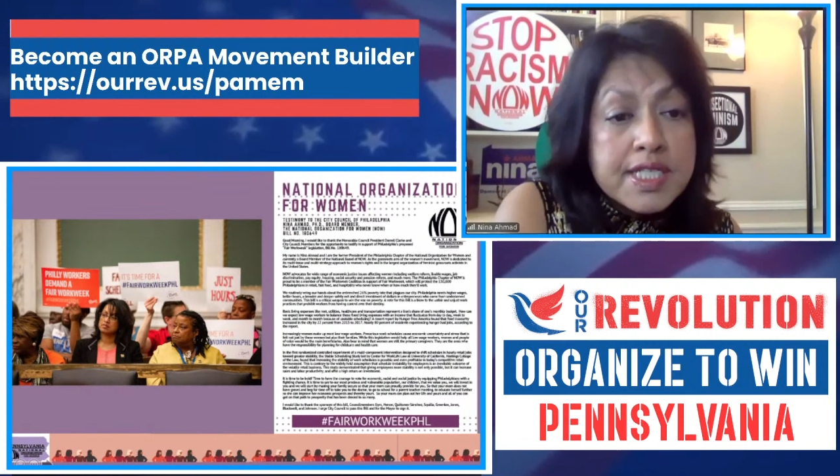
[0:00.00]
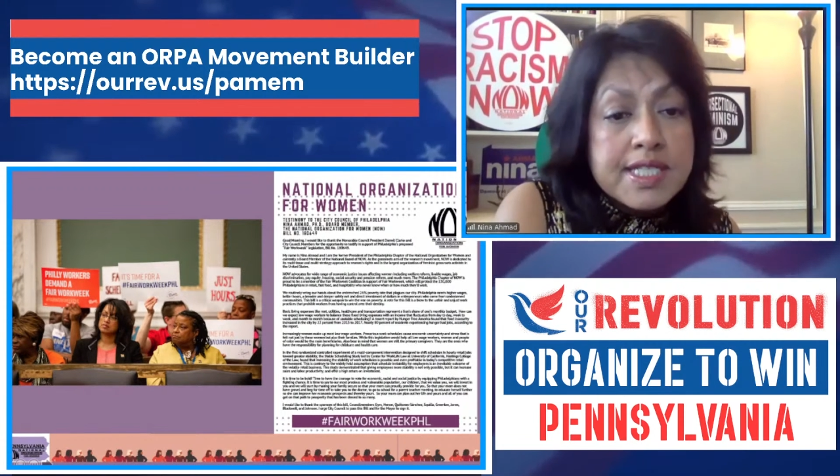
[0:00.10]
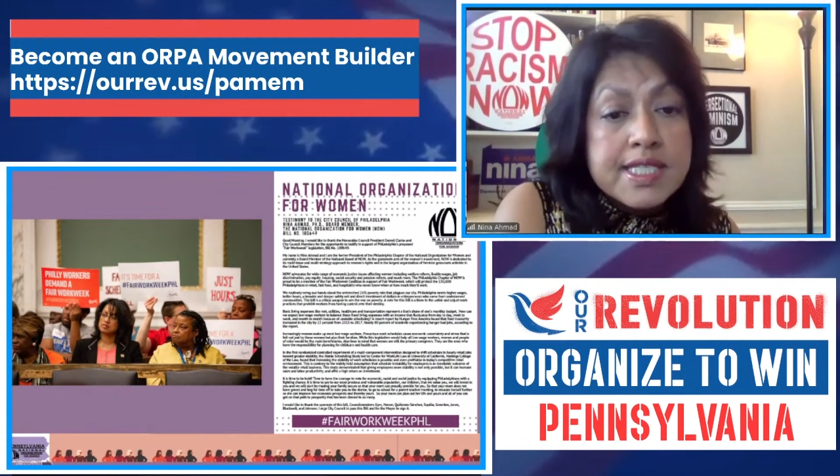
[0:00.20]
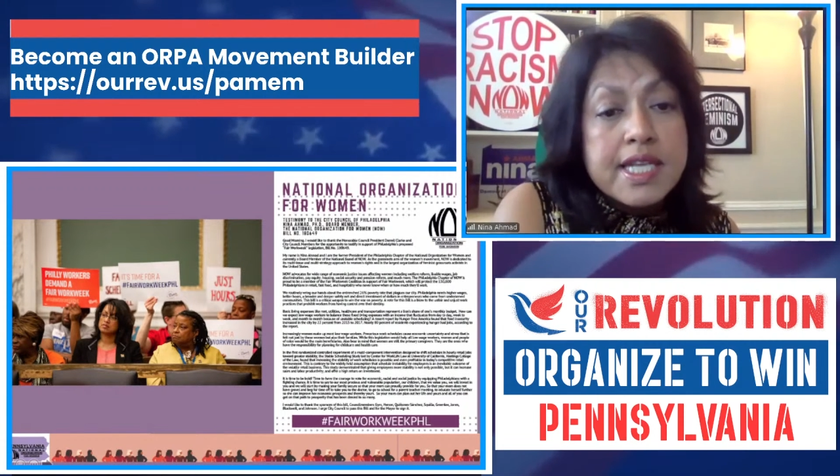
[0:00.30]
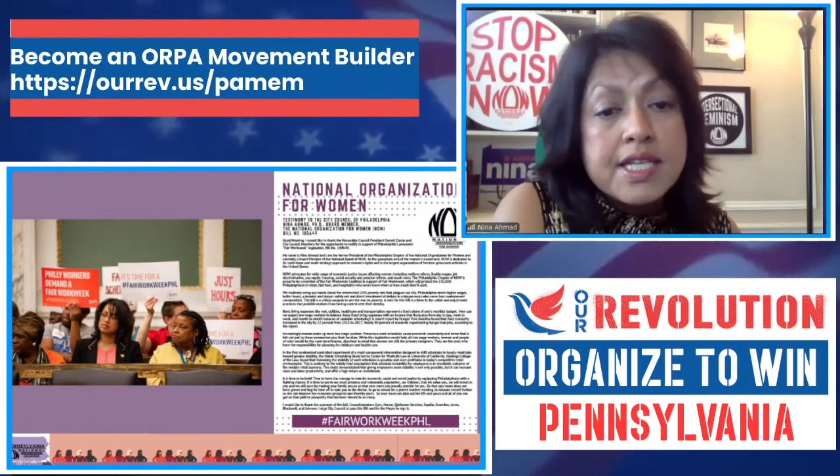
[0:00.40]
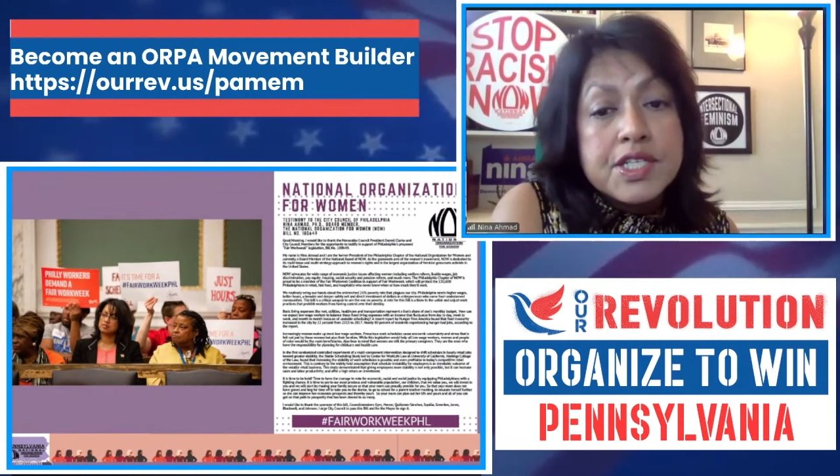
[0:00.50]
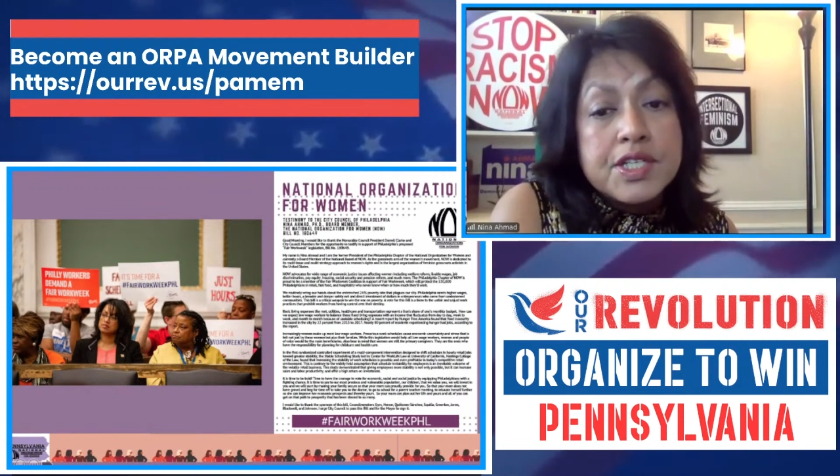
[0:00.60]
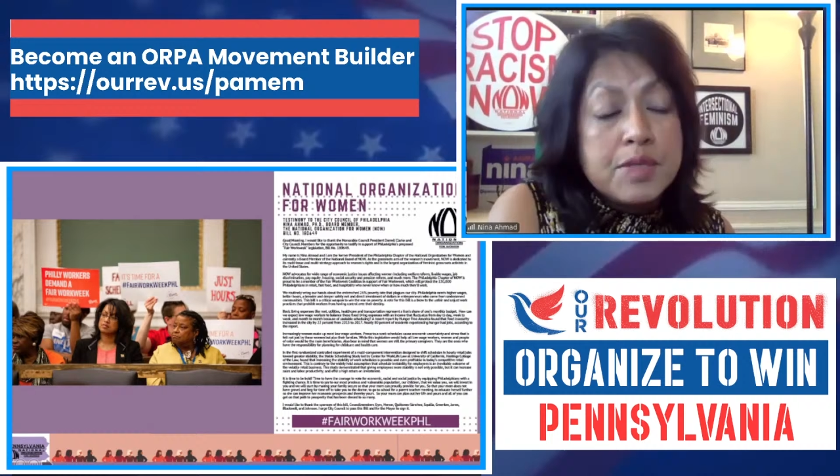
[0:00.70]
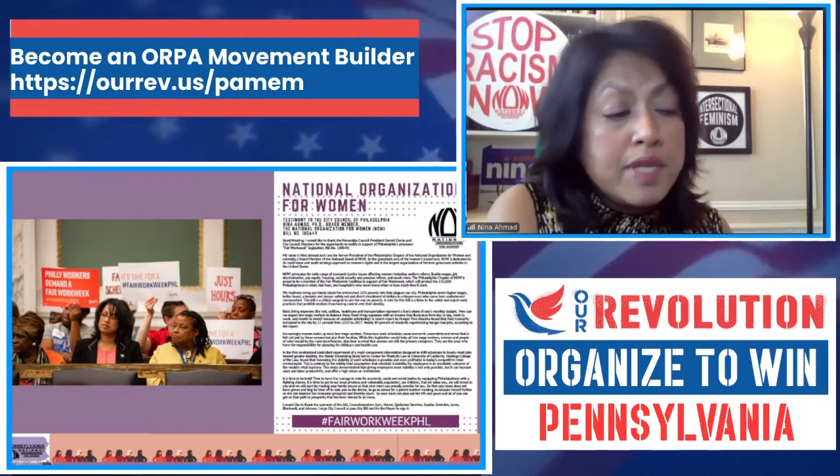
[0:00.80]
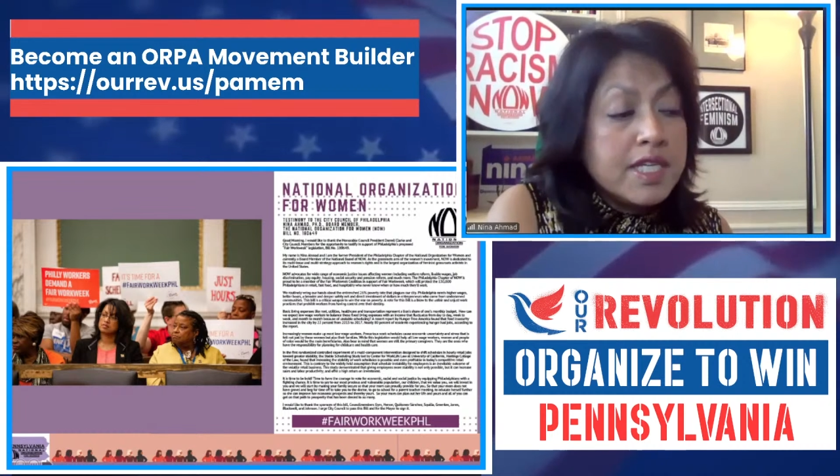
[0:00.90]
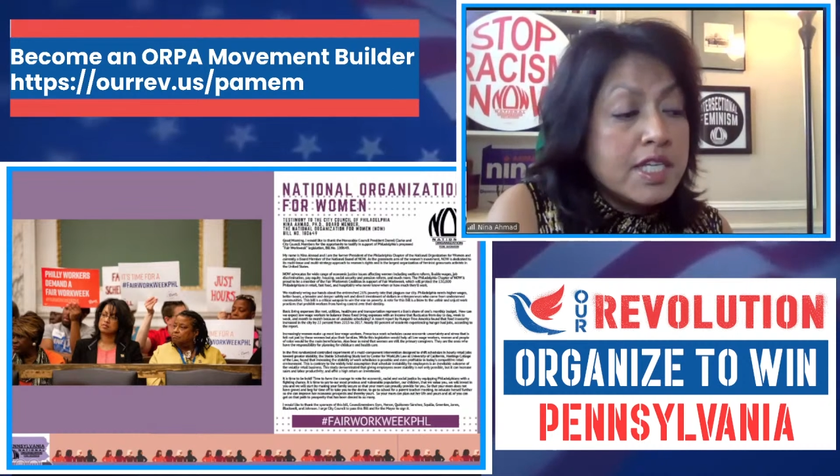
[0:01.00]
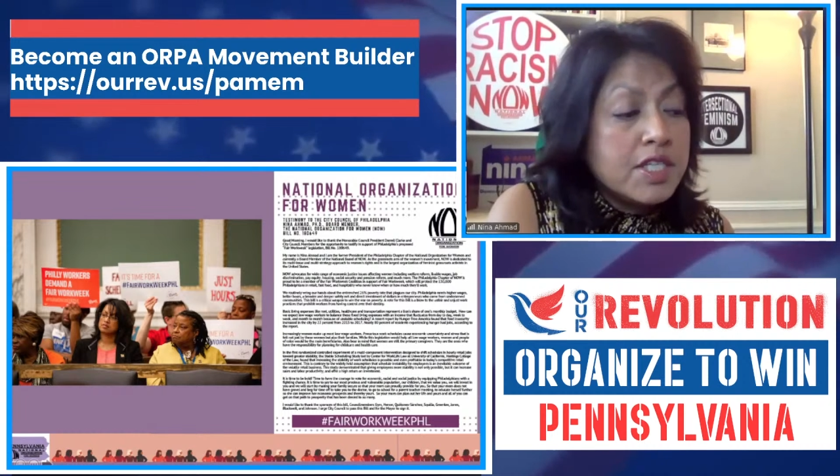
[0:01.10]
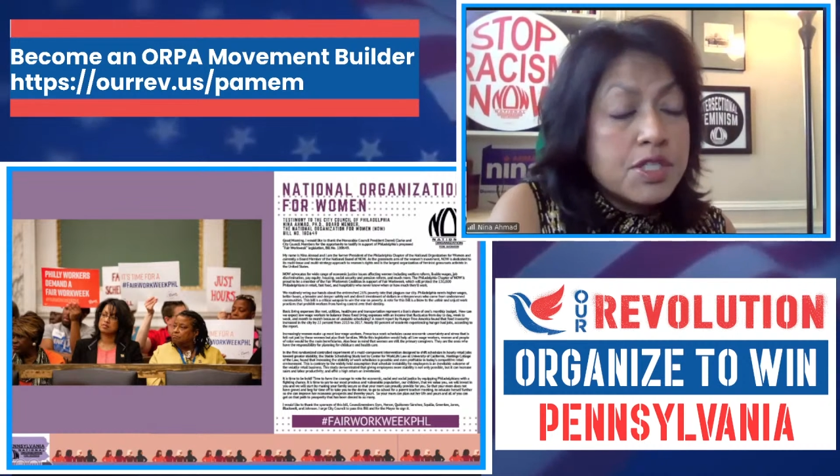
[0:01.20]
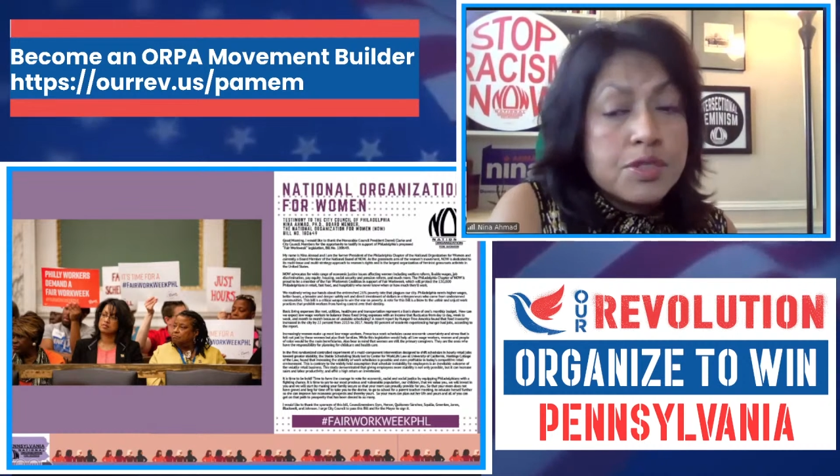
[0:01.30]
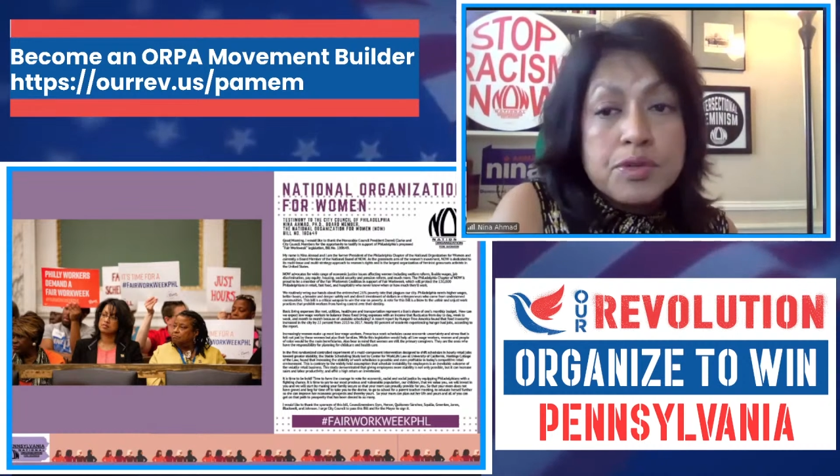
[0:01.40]
and center in making
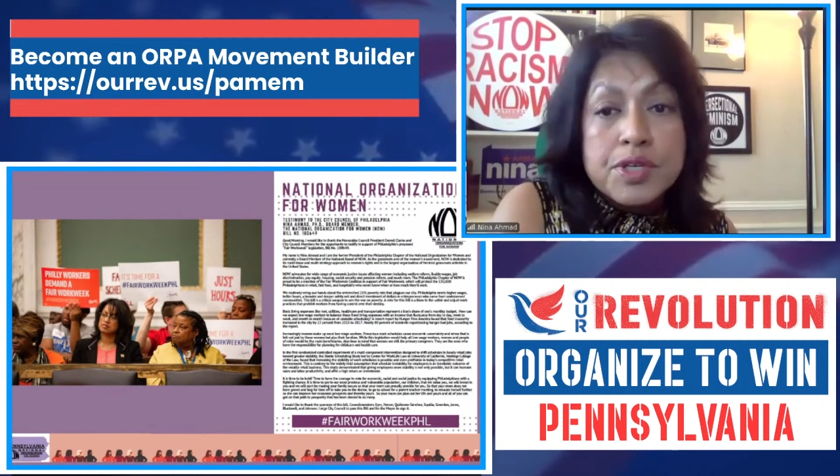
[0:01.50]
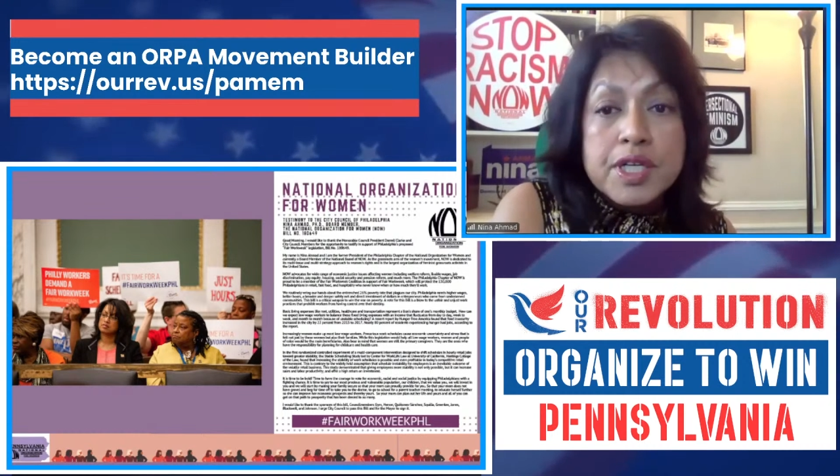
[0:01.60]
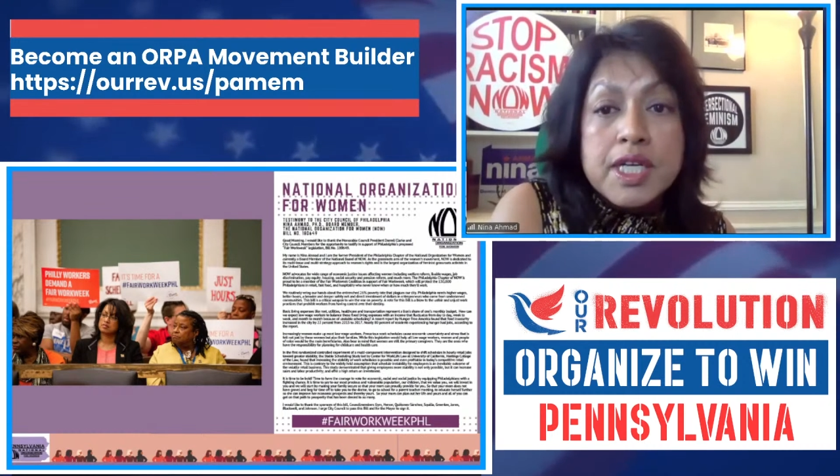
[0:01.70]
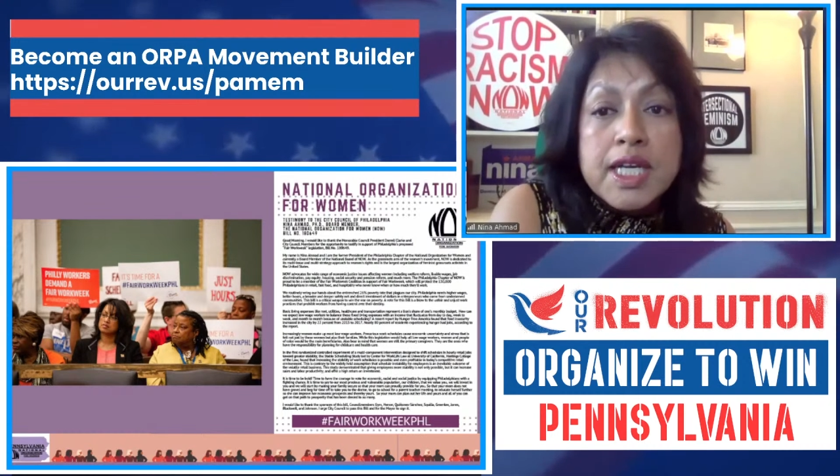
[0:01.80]
sure